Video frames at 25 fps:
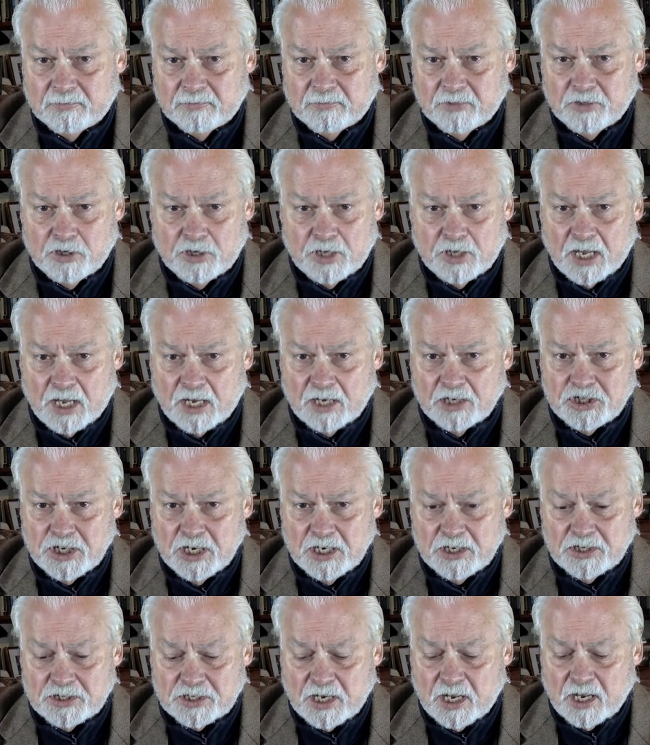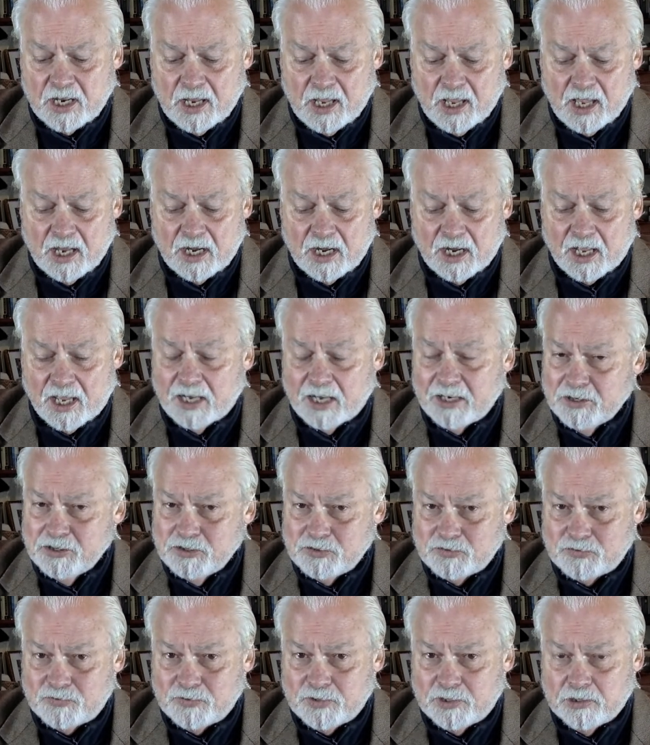You got to change that. And I got
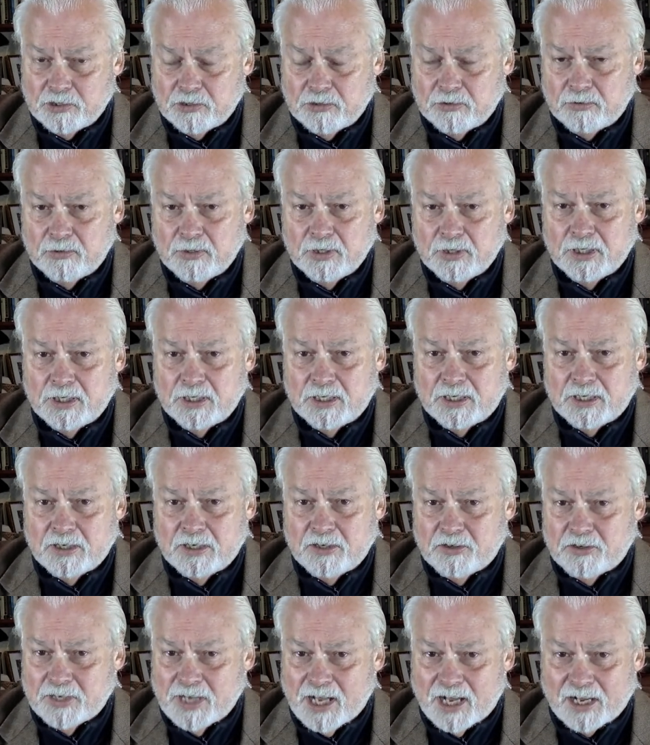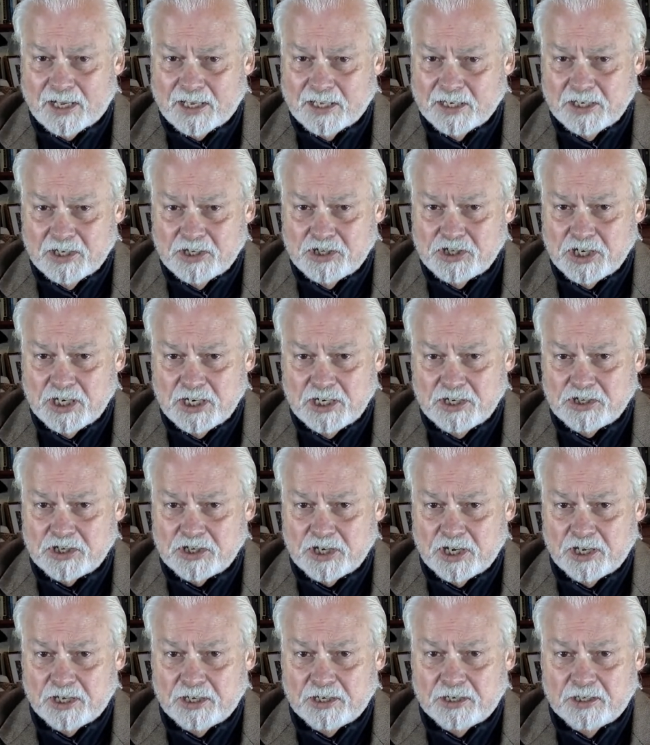news for you. You're not going to change
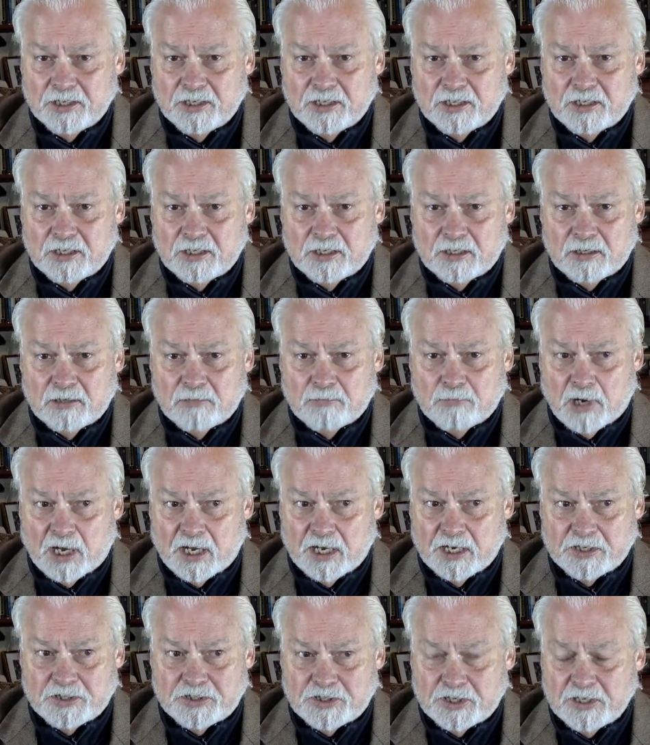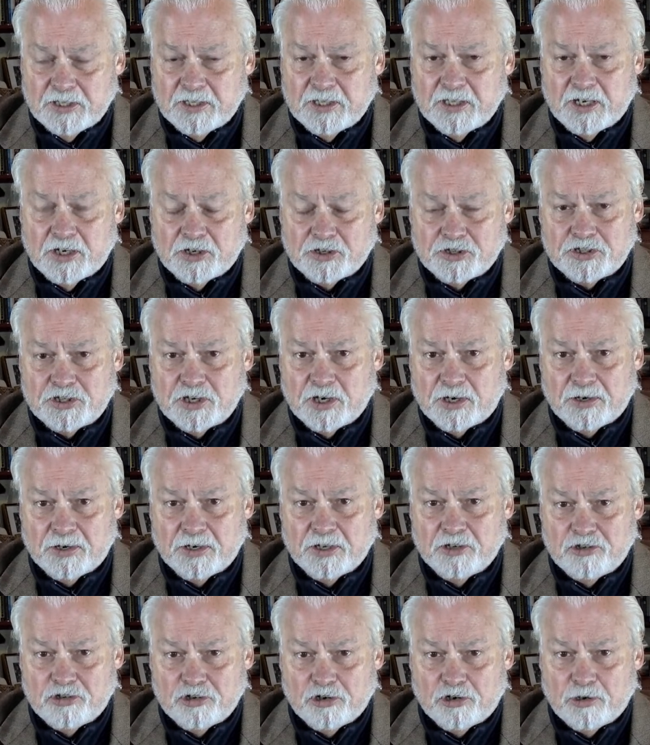it by sitting there staring
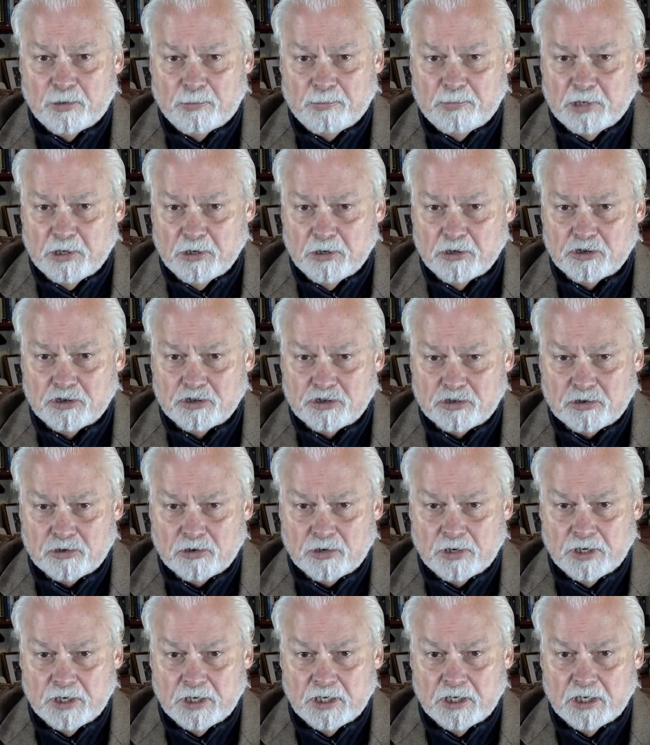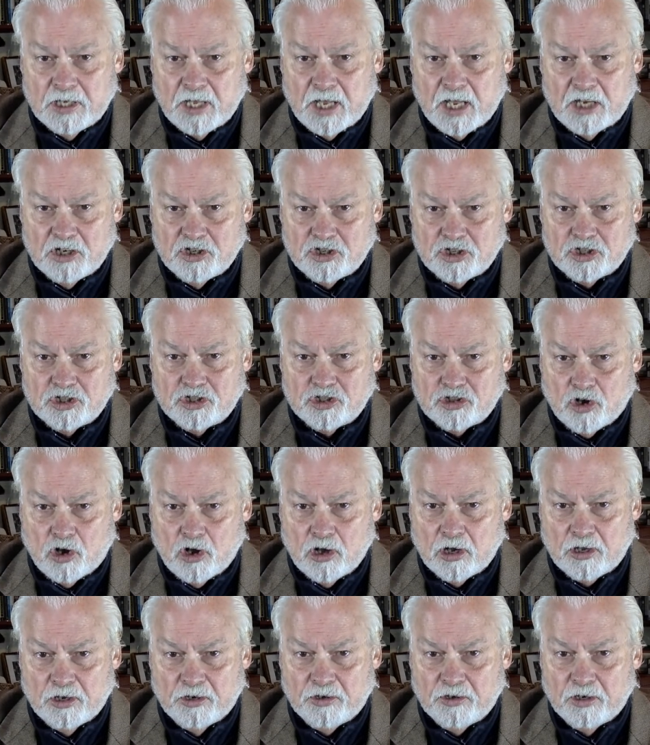at your computer screen and just
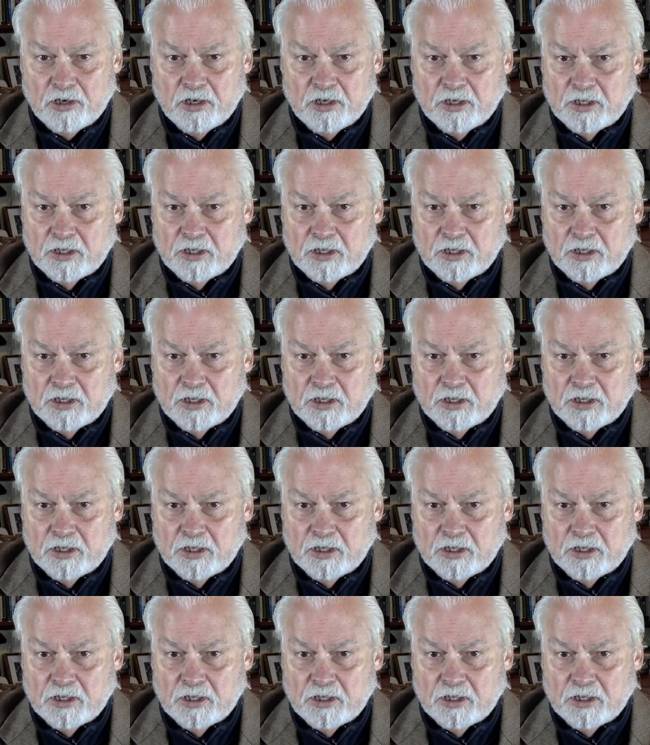talking